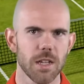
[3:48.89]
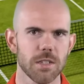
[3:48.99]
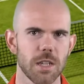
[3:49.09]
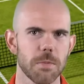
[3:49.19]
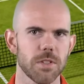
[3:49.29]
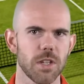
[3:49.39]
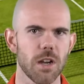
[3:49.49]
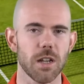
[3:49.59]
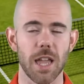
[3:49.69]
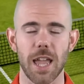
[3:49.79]
Steve is
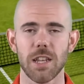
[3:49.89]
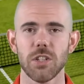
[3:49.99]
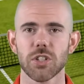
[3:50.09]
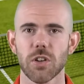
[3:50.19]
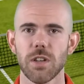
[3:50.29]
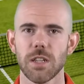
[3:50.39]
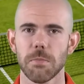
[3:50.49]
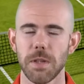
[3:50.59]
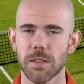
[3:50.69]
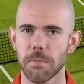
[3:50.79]
young and he's shown he
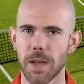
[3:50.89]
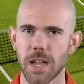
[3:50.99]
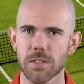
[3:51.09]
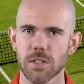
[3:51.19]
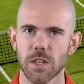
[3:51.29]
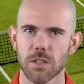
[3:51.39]
can beat the best,